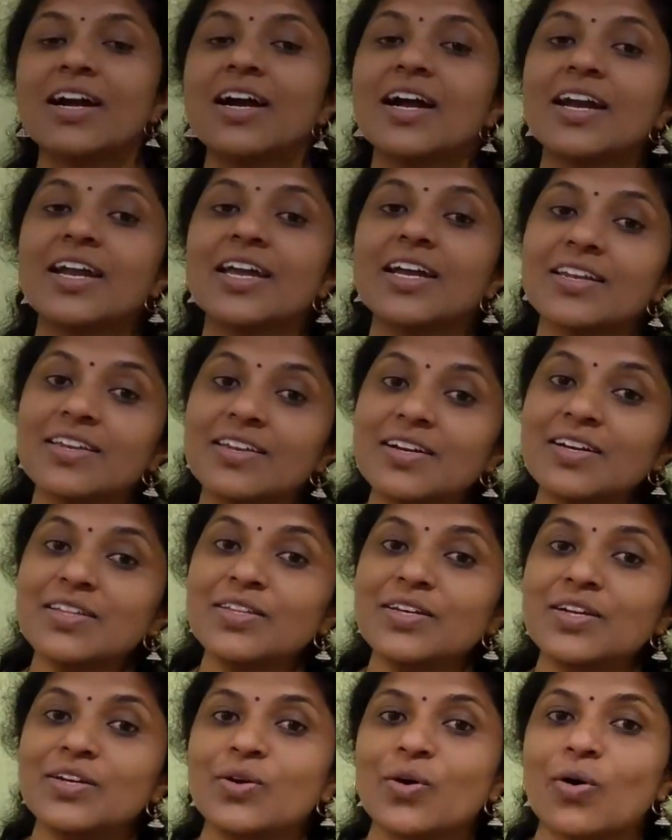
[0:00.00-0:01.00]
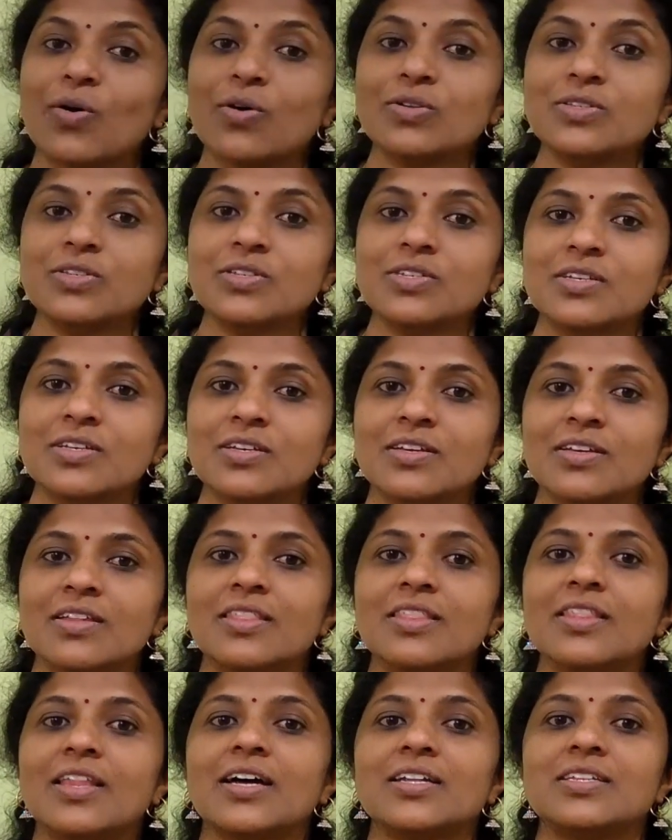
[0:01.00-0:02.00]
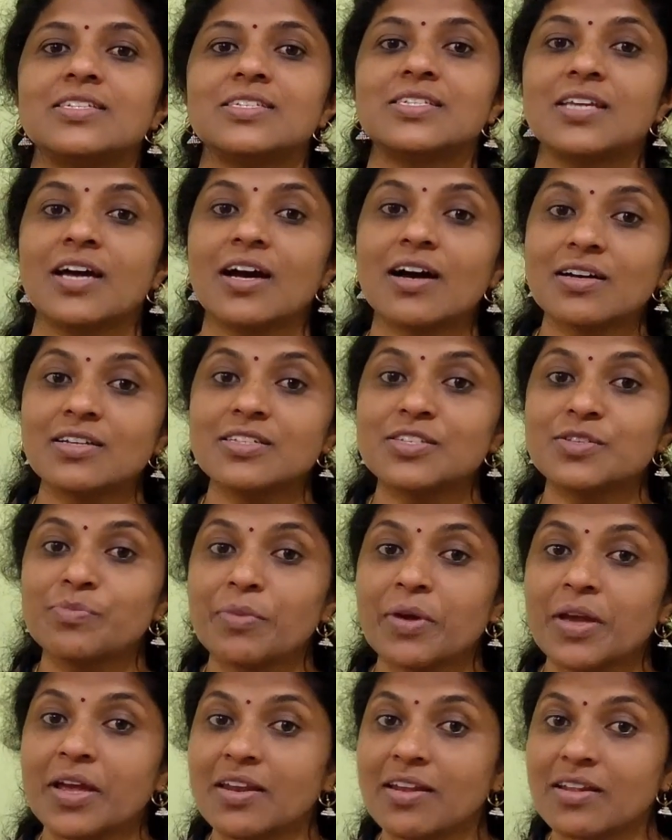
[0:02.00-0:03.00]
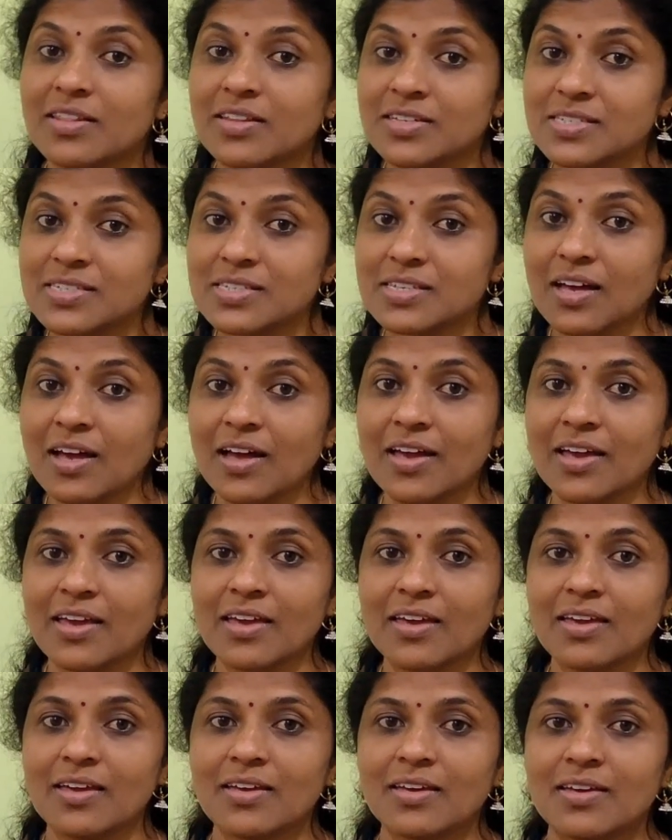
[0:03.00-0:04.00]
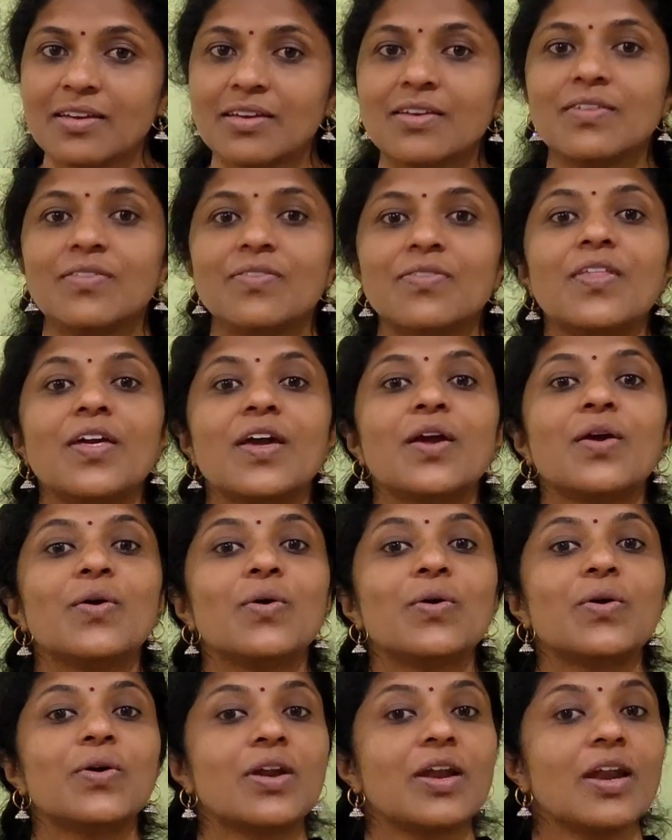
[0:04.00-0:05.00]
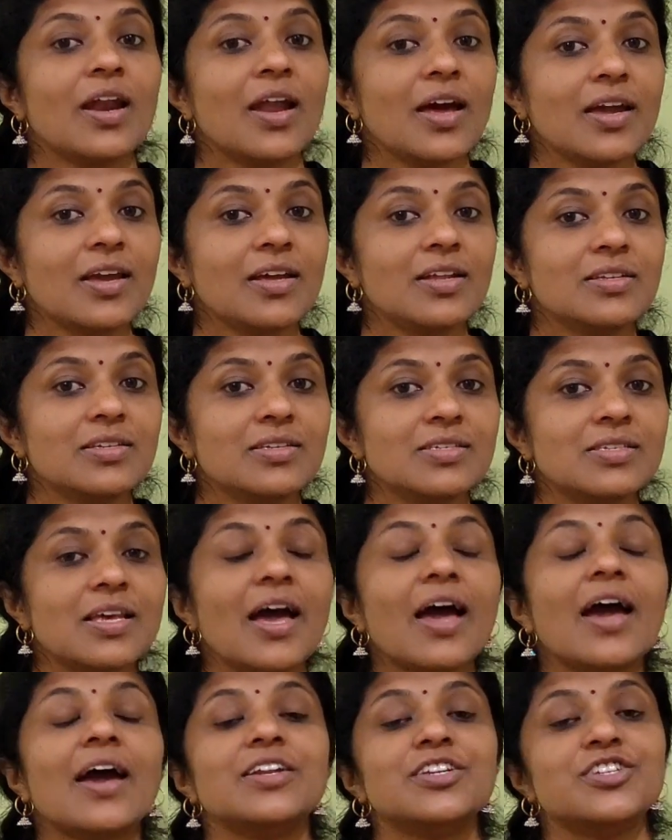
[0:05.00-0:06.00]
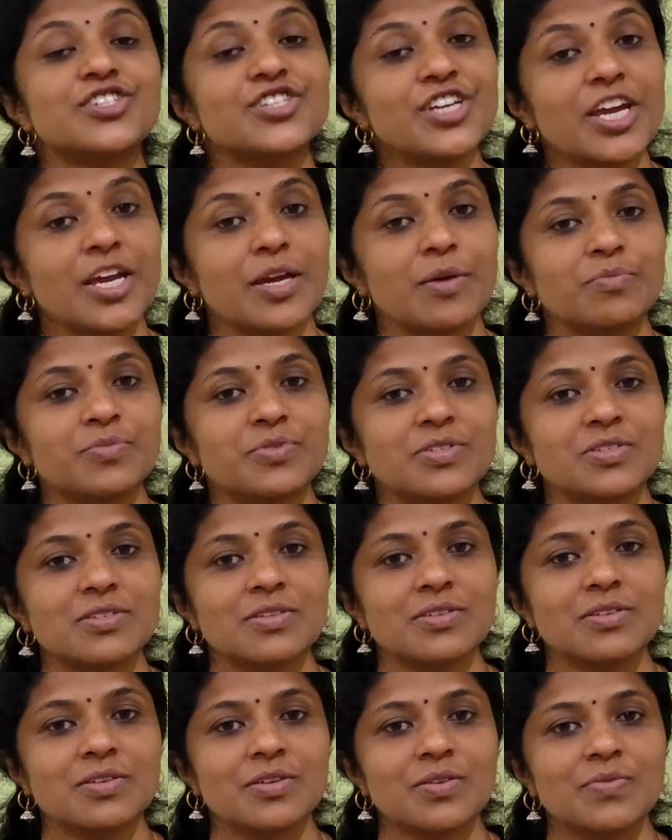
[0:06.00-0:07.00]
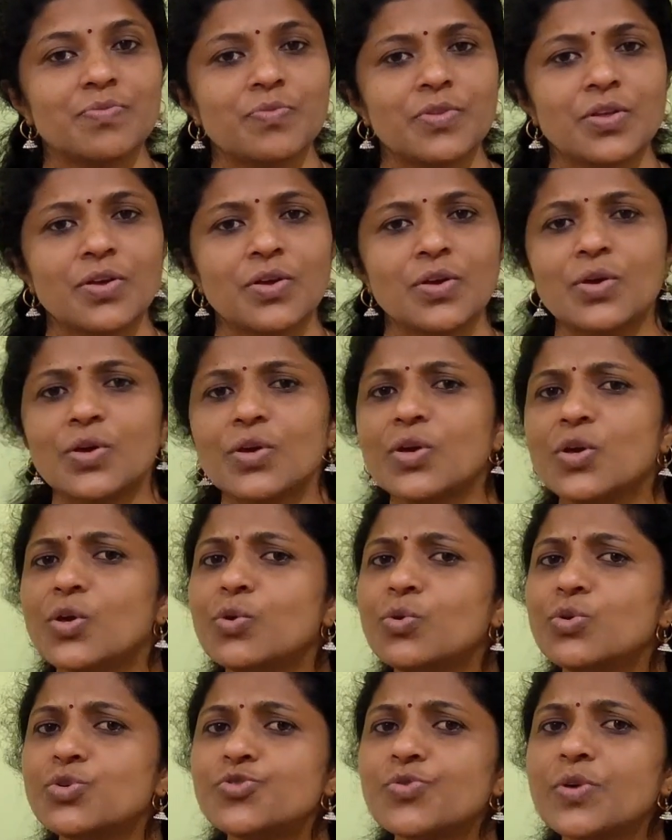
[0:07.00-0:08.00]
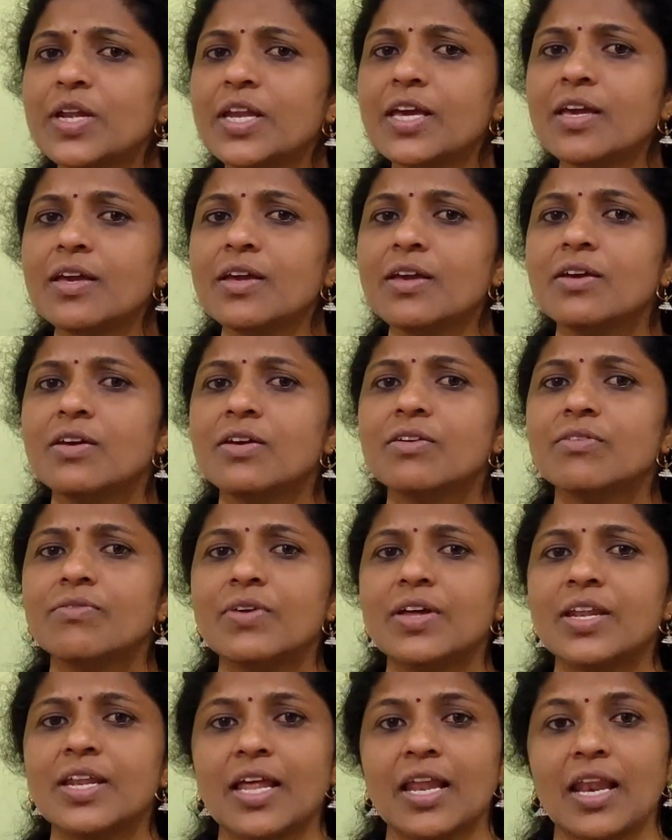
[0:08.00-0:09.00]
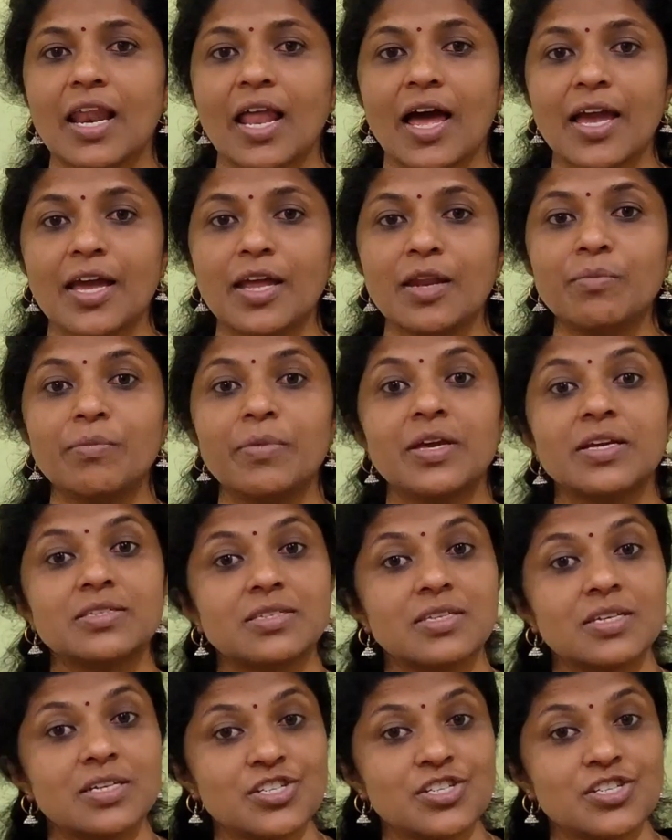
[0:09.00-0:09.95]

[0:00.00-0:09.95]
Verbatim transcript: connected the dots that stars made in the sky they got lines and shapes. Usually, when a line makes